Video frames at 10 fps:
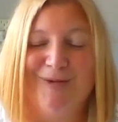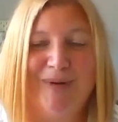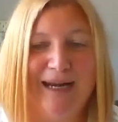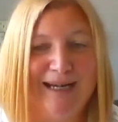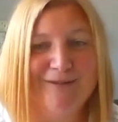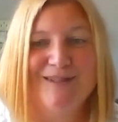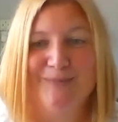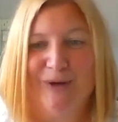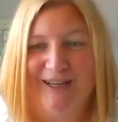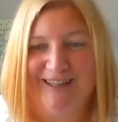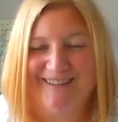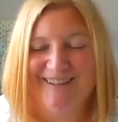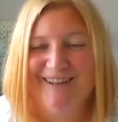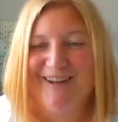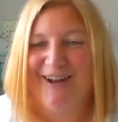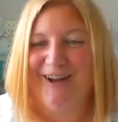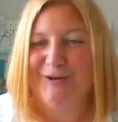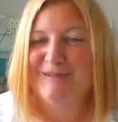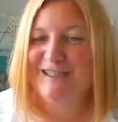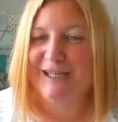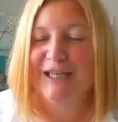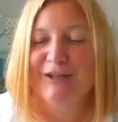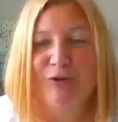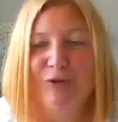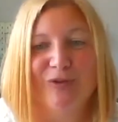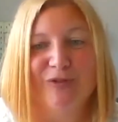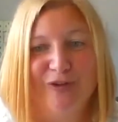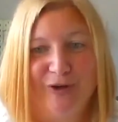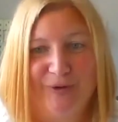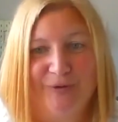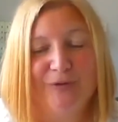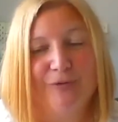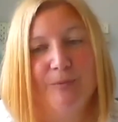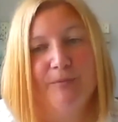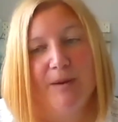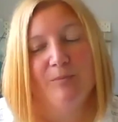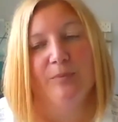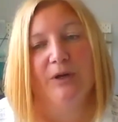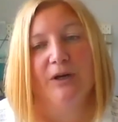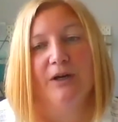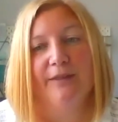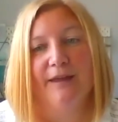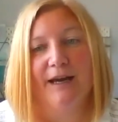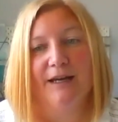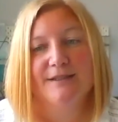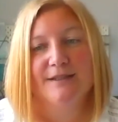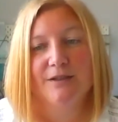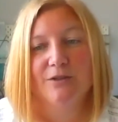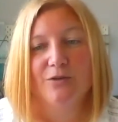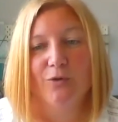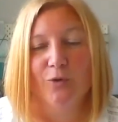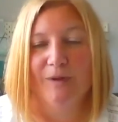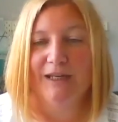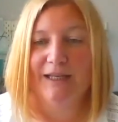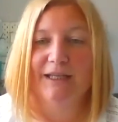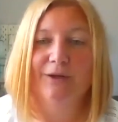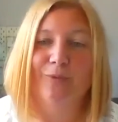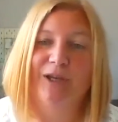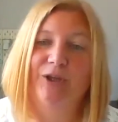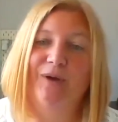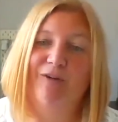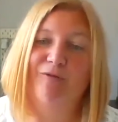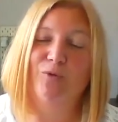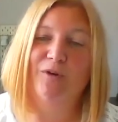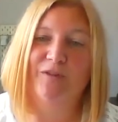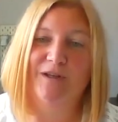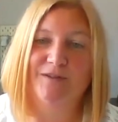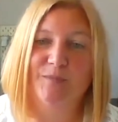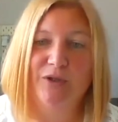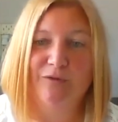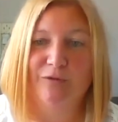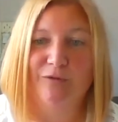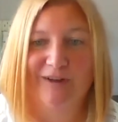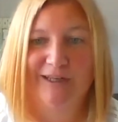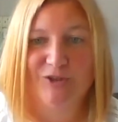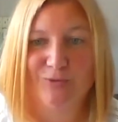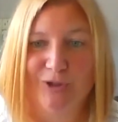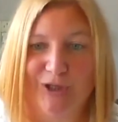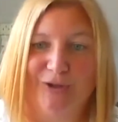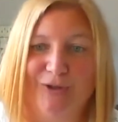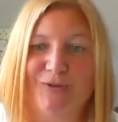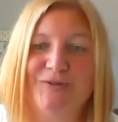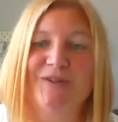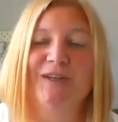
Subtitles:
Plenty of smiling, particularly if you're on the phone. Remember that normally when you have all of those beautiful facial cues,